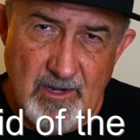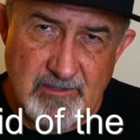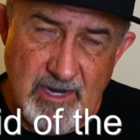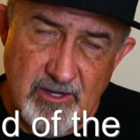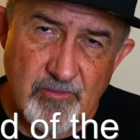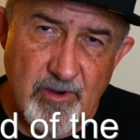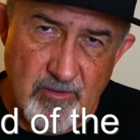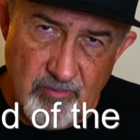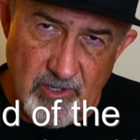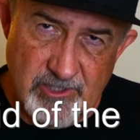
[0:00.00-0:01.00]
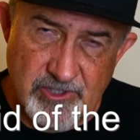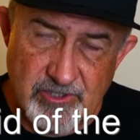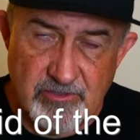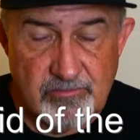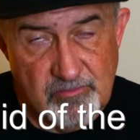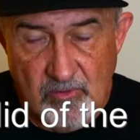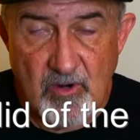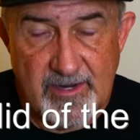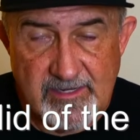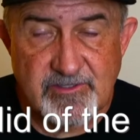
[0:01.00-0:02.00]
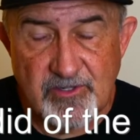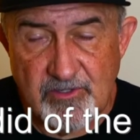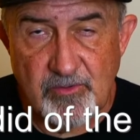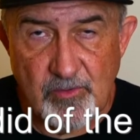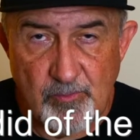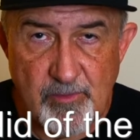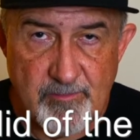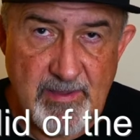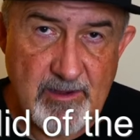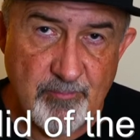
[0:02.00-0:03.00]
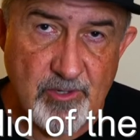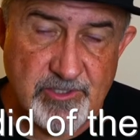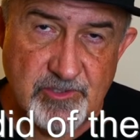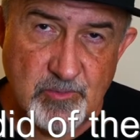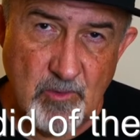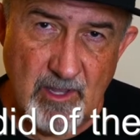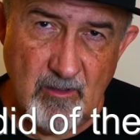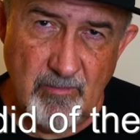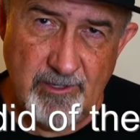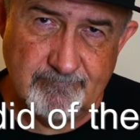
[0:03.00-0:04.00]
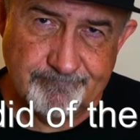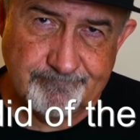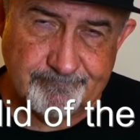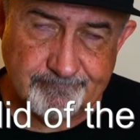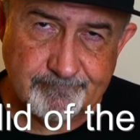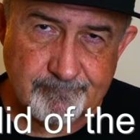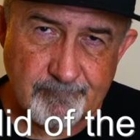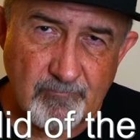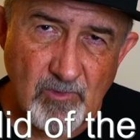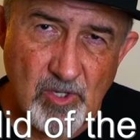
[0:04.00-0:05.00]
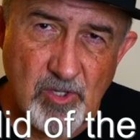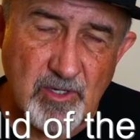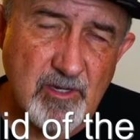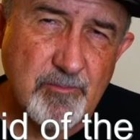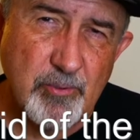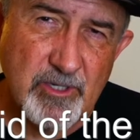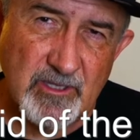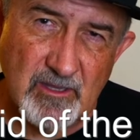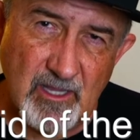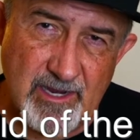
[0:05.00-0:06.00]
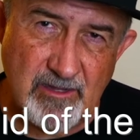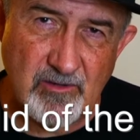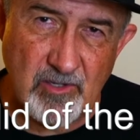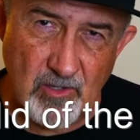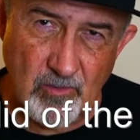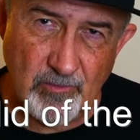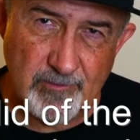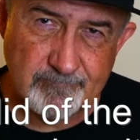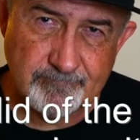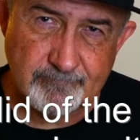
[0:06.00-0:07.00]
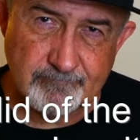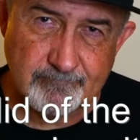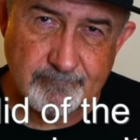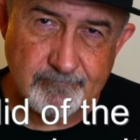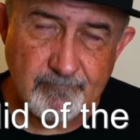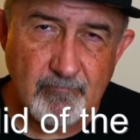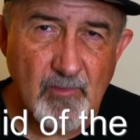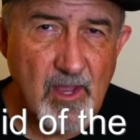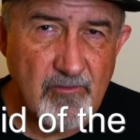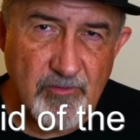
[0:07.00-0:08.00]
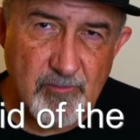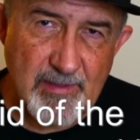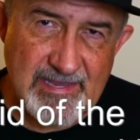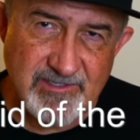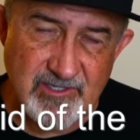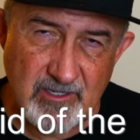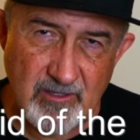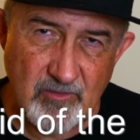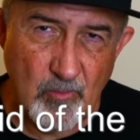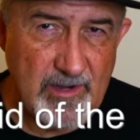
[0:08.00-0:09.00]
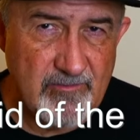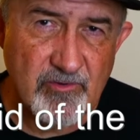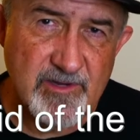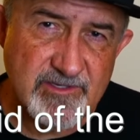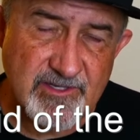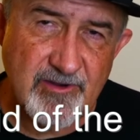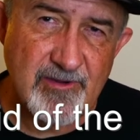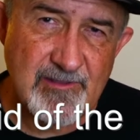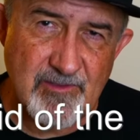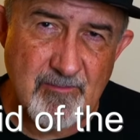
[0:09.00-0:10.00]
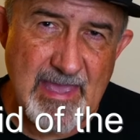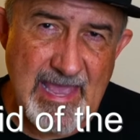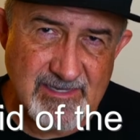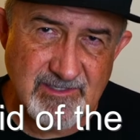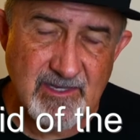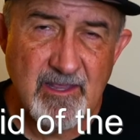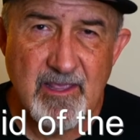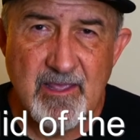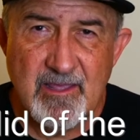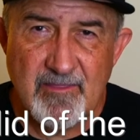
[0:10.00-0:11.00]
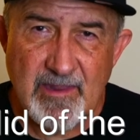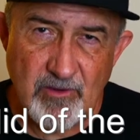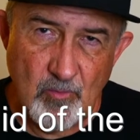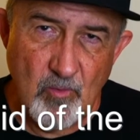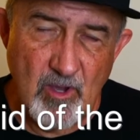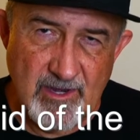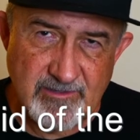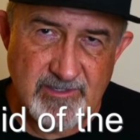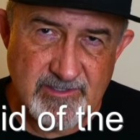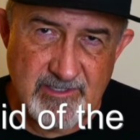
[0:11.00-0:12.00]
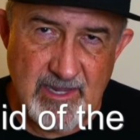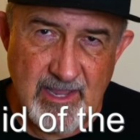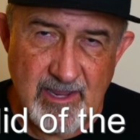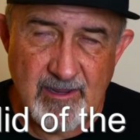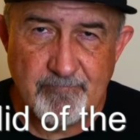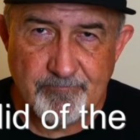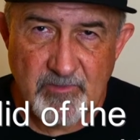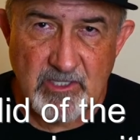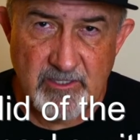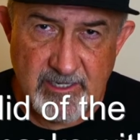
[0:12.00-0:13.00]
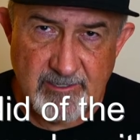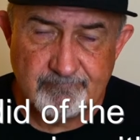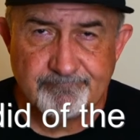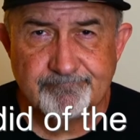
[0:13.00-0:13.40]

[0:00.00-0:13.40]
Take your airbrush, or I guess you could do it with a paintbrush as well, but you need to put a light coat of your base color, whatever it is underneath the mask that you want to stay clean.